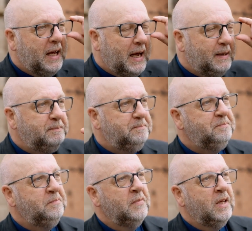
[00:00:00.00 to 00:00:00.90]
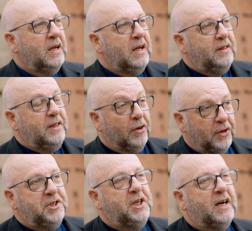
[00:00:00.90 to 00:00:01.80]
Um, the
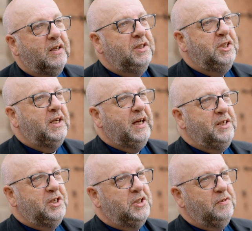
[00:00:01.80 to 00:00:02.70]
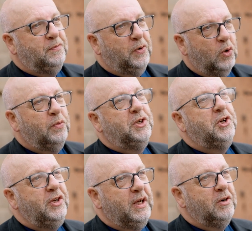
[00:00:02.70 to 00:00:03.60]
other challenge is for over
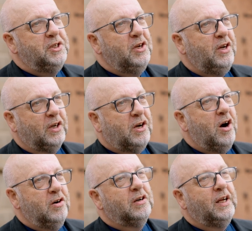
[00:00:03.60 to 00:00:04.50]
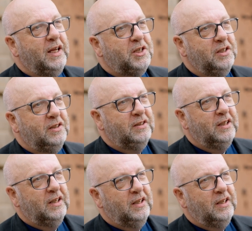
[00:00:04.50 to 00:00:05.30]
two years now, the congregation